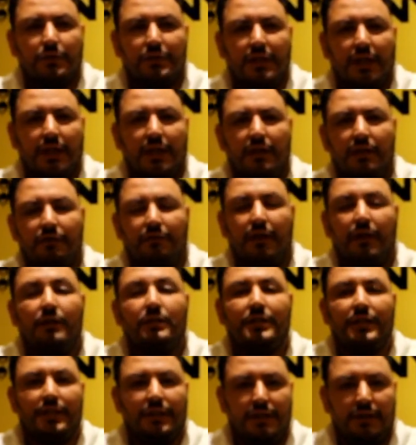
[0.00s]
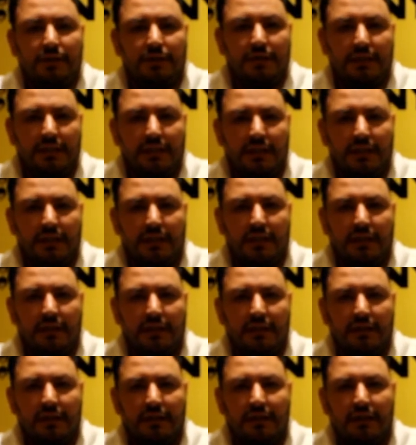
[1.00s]
take care of our security,
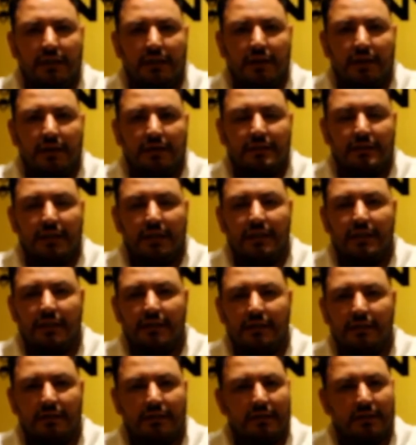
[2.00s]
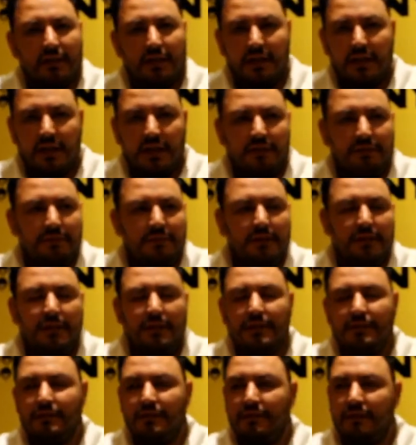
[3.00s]
sending enough
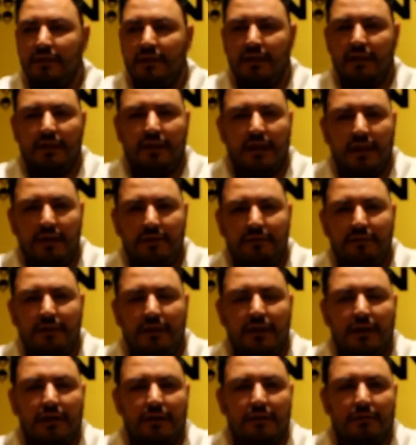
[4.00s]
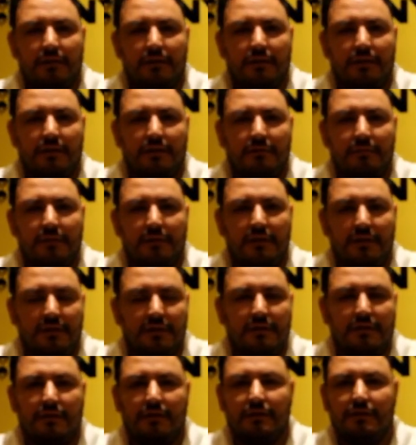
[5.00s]
police,
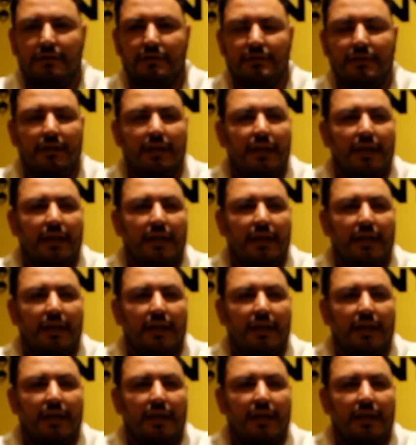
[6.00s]
police cars,